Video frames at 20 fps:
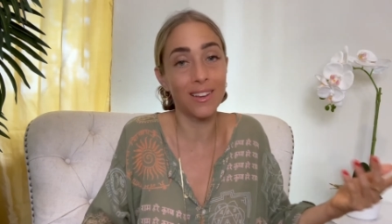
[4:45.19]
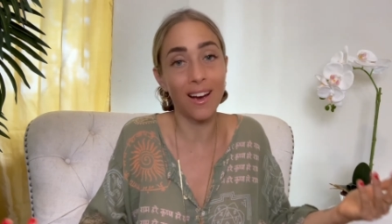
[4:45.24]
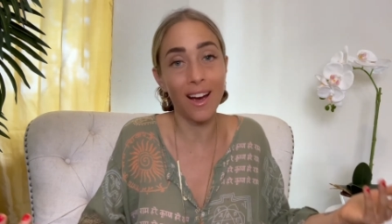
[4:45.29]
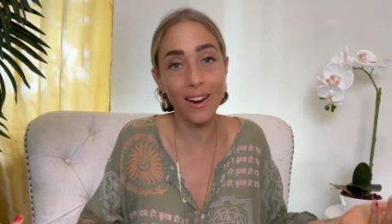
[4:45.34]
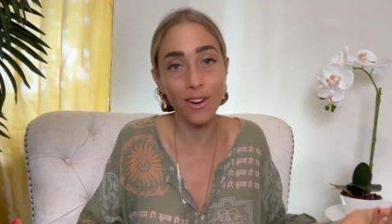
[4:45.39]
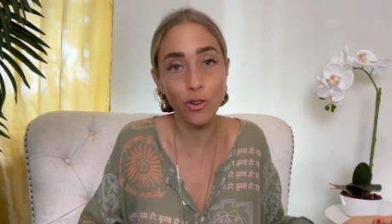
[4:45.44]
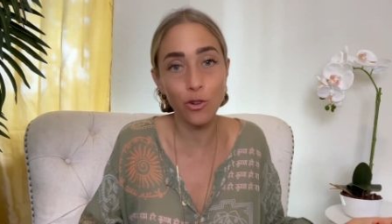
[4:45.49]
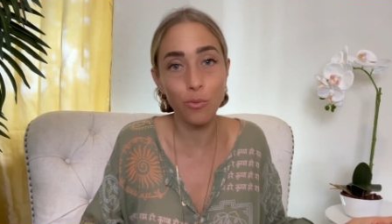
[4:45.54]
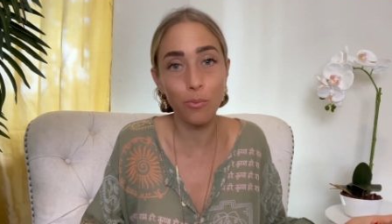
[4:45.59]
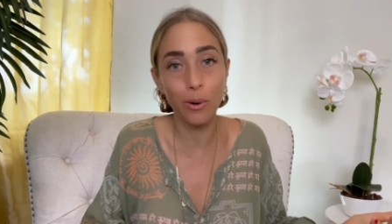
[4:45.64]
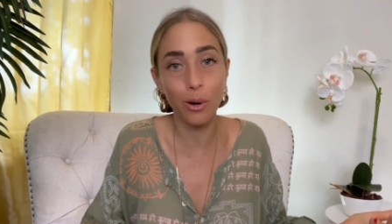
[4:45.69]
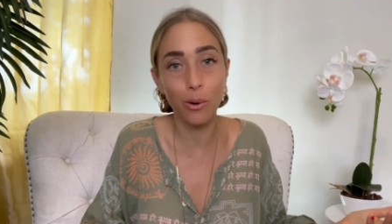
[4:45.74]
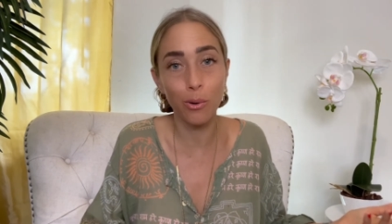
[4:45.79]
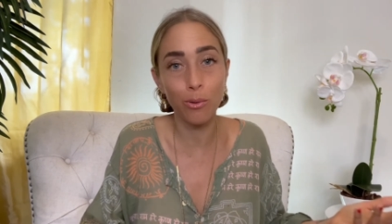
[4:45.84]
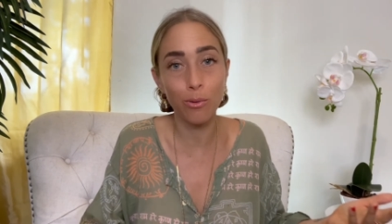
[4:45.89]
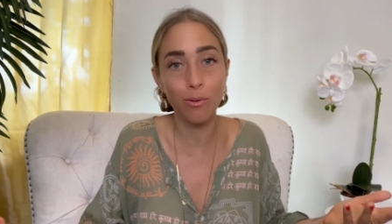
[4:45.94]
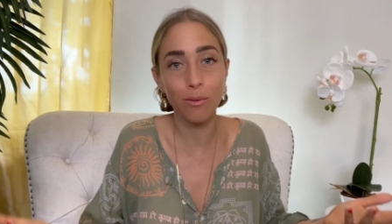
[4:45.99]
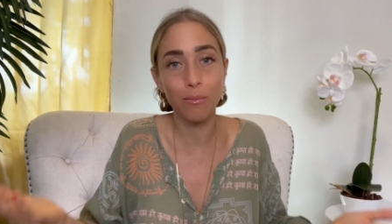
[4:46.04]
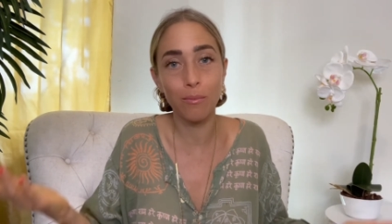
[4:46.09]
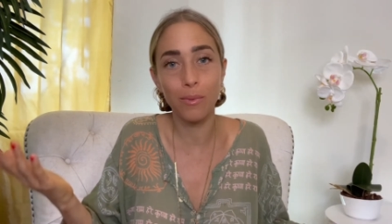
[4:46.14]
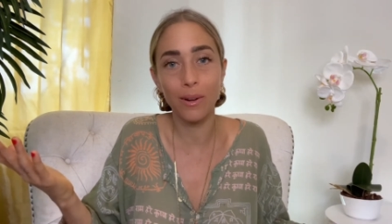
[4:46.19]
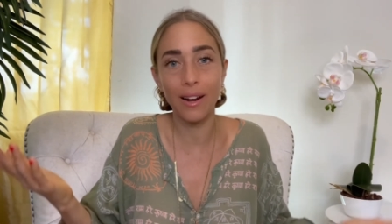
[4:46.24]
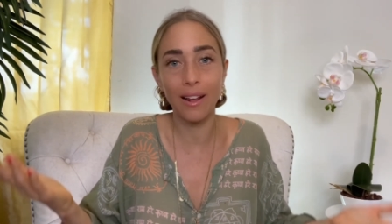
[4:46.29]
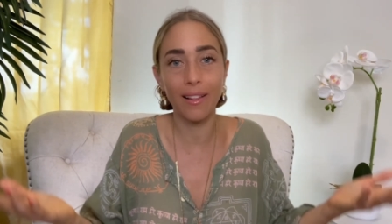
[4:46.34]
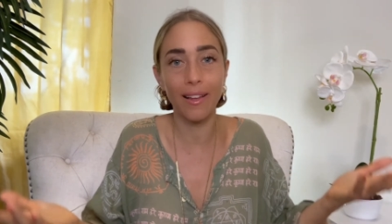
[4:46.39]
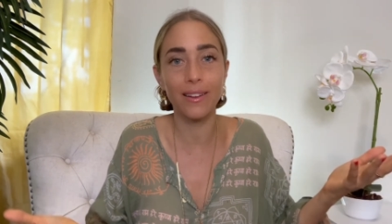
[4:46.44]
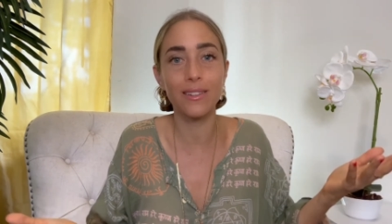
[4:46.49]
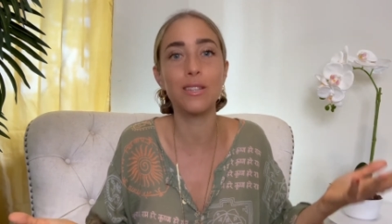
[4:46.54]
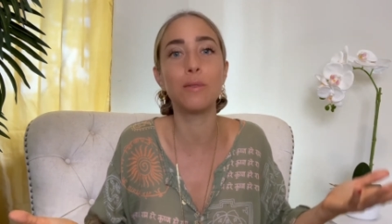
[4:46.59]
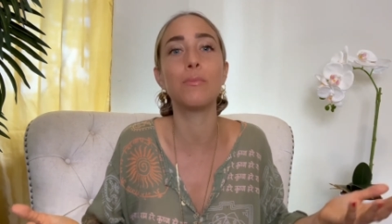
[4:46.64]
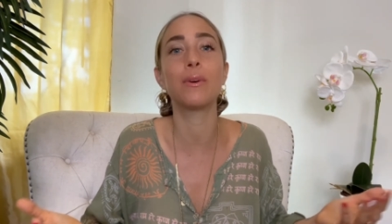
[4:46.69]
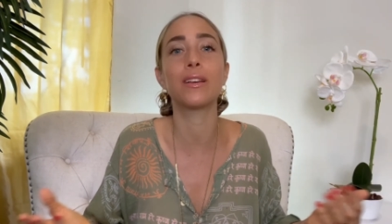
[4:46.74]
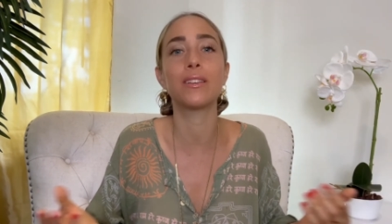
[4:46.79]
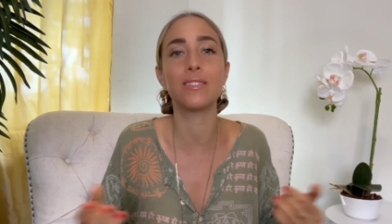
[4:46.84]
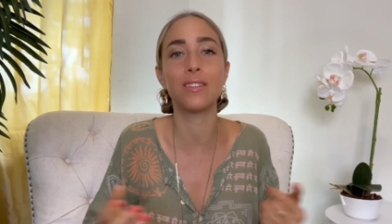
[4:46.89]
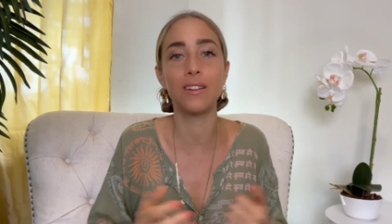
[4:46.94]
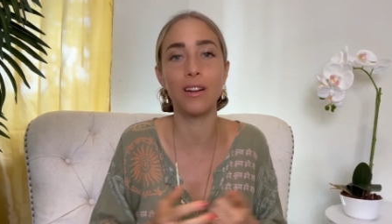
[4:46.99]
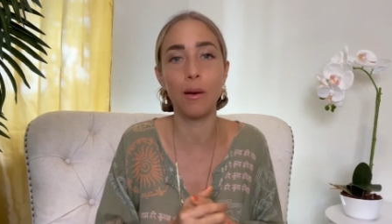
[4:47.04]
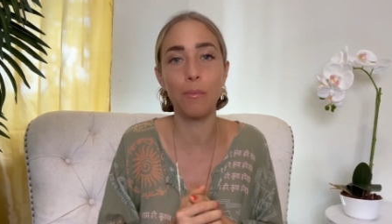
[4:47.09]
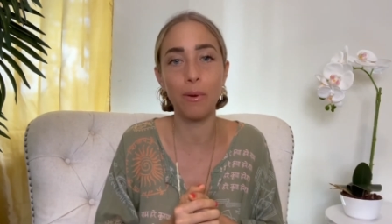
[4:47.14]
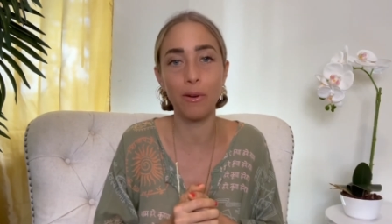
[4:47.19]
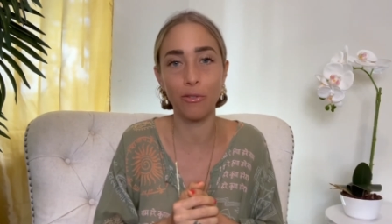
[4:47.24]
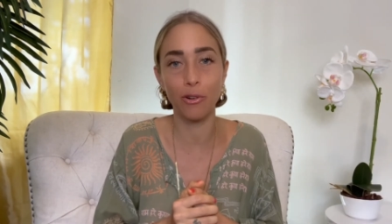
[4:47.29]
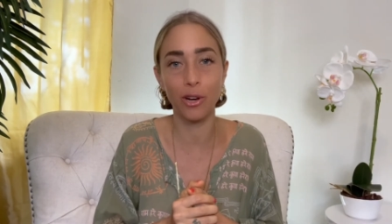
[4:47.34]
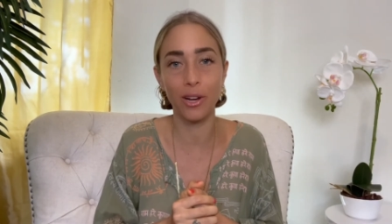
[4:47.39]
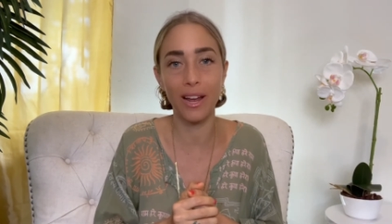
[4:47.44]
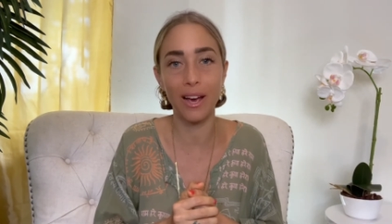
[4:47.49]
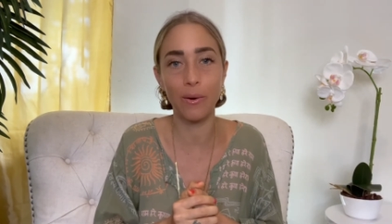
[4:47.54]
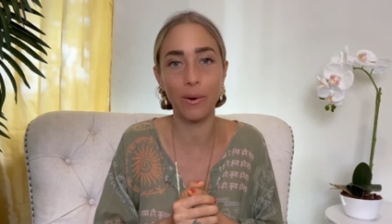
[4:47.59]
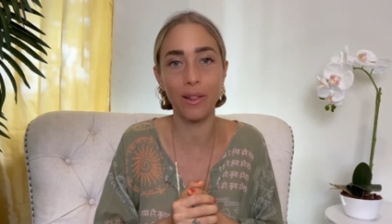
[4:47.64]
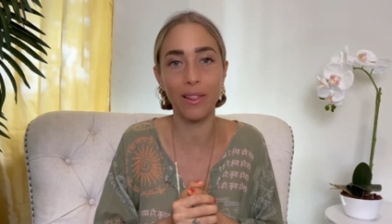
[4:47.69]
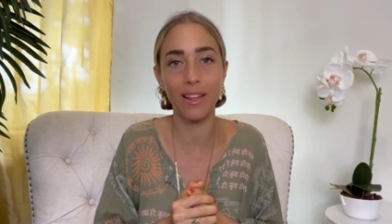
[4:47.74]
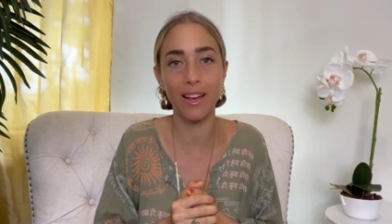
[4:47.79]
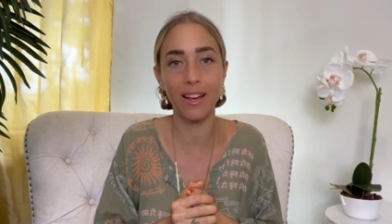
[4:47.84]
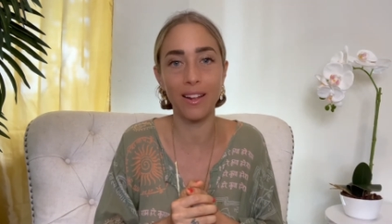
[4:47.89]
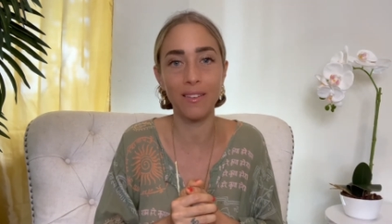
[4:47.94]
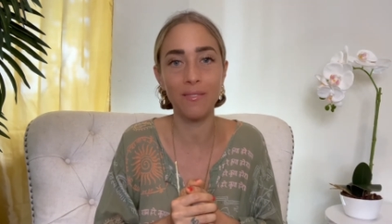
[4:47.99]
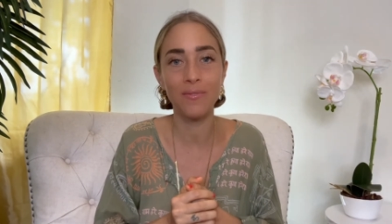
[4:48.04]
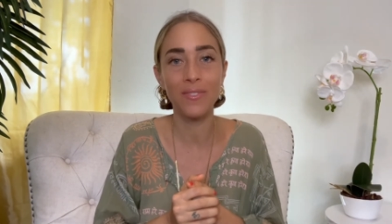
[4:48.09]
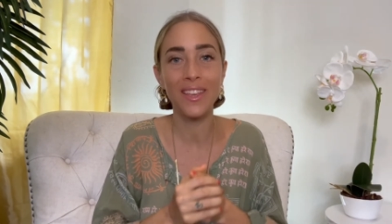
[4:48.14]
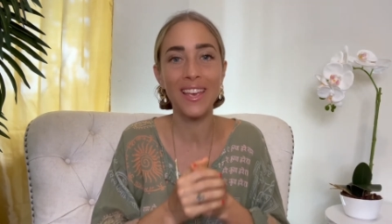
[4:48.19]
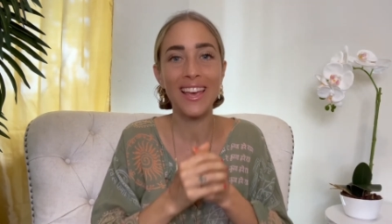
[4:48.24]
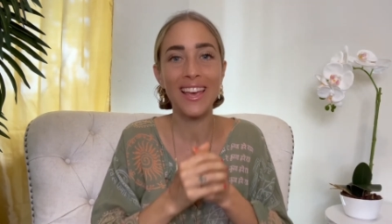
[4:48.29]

I do both, but I like to mix it up every now and then.